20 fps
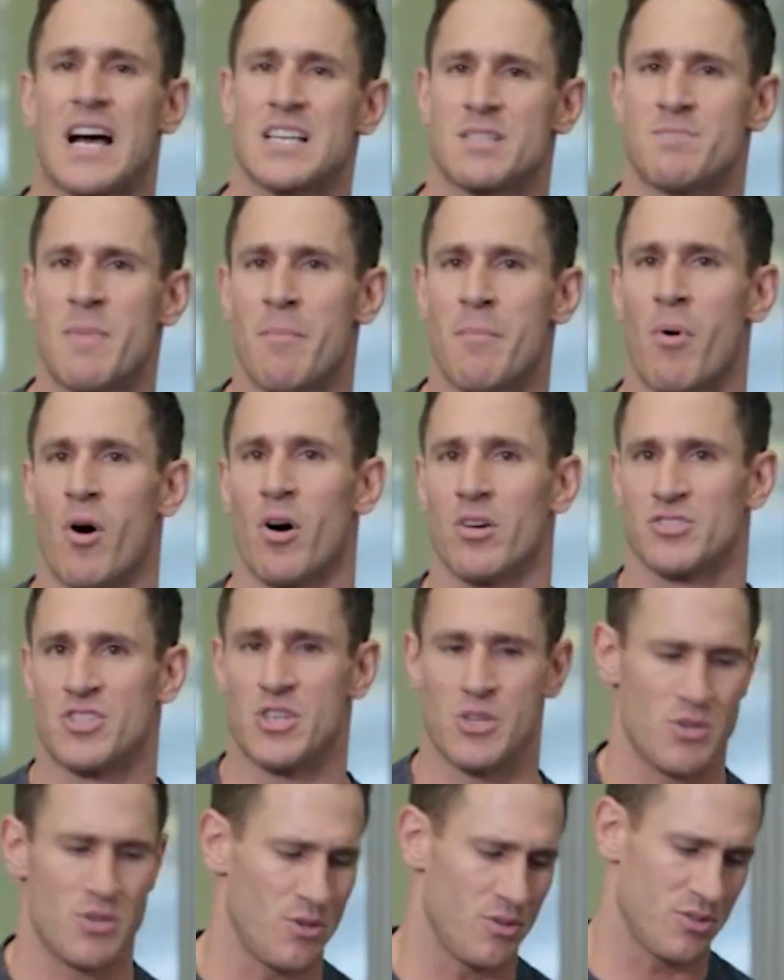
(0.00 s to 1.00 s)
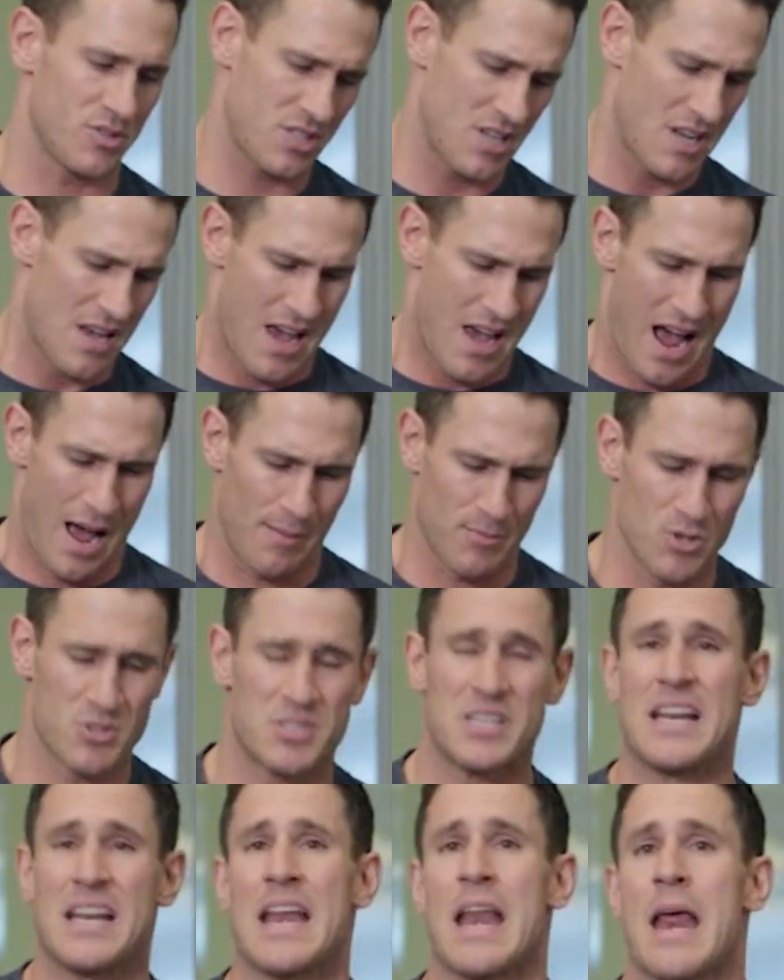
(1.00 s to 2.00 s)
size med ball do you use? I'm
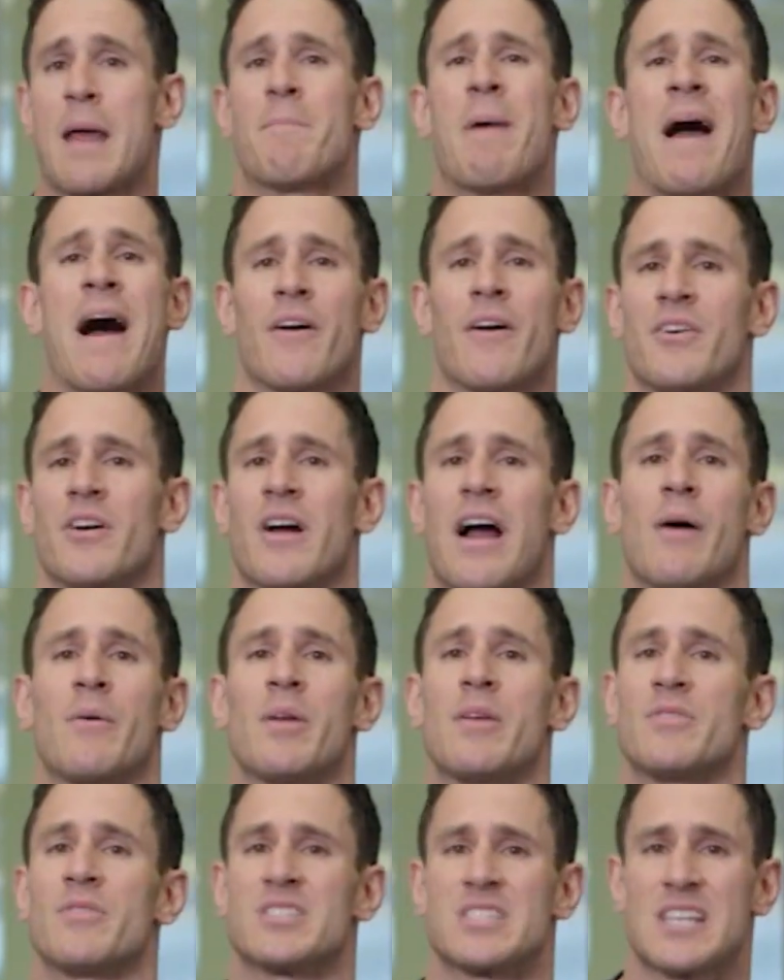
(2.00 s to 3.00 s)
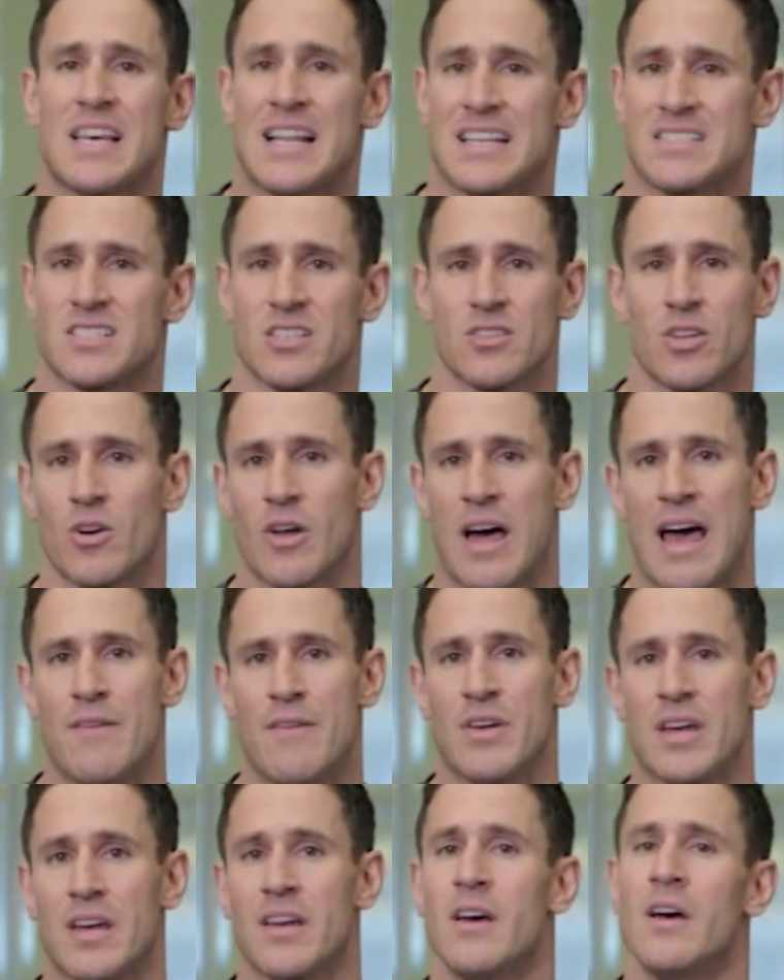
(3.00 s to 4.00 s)
using an 8-pounder. I would even say that's a little
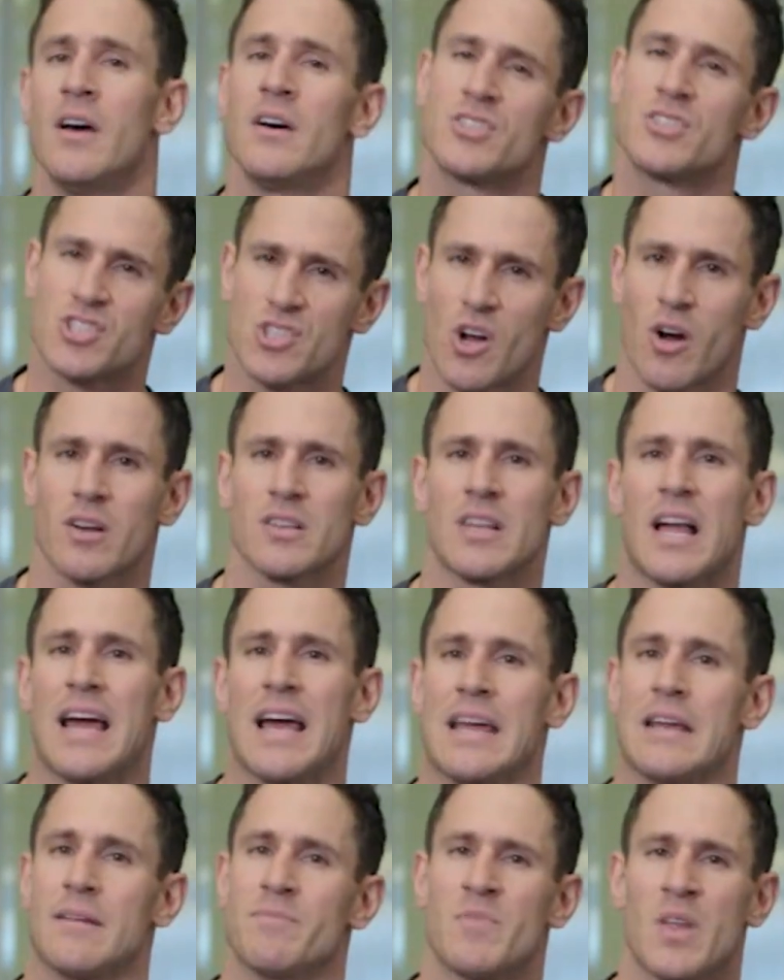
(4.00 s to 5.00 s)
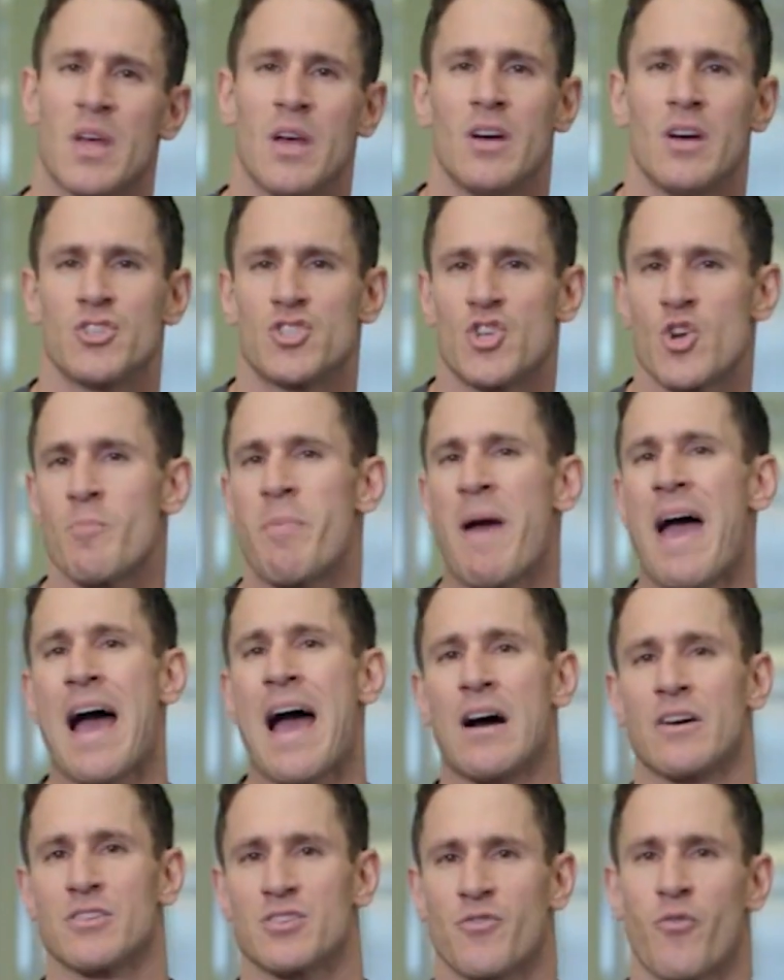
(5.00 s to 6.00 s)
heavy. Start light, 2
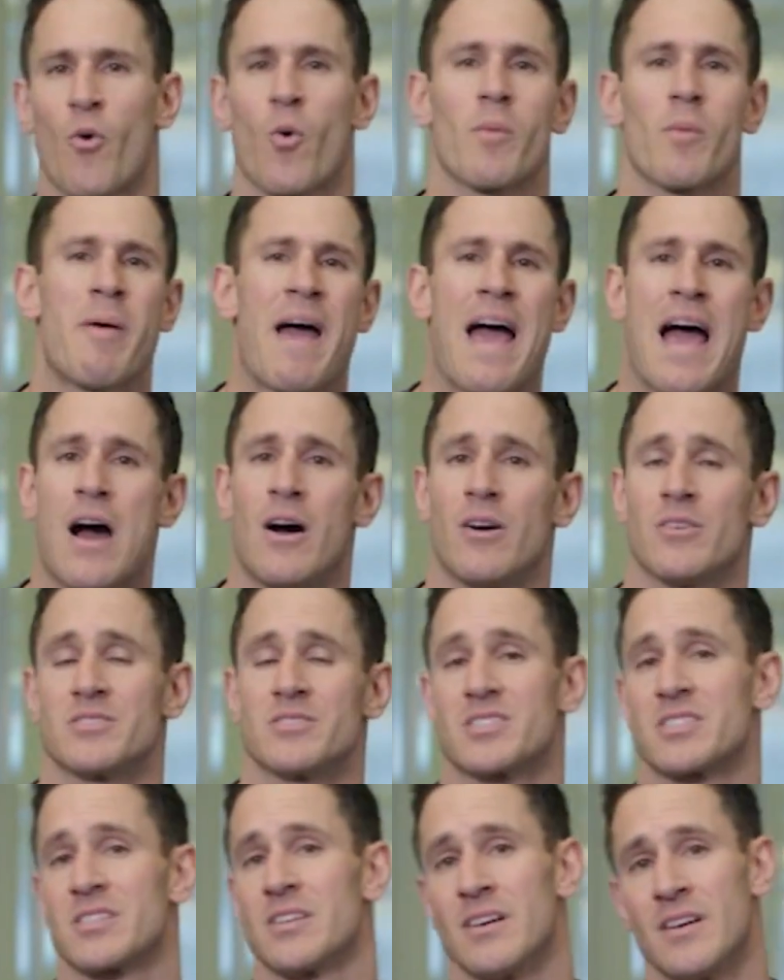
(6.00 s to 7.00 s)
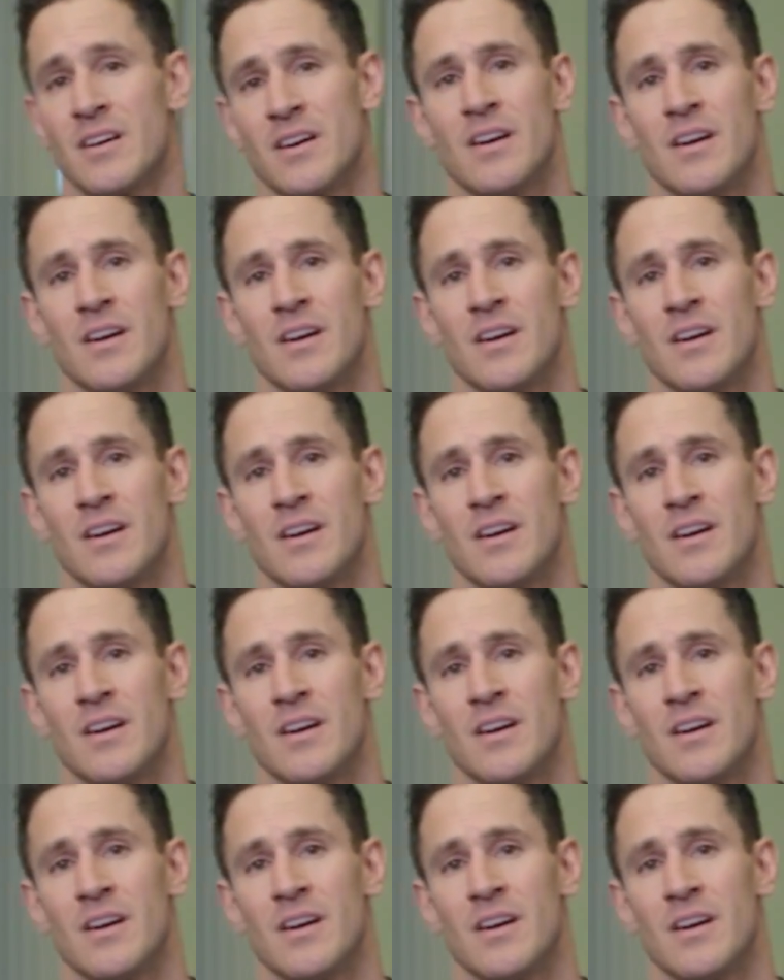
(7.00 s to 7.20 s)
pounds, 4 pounds.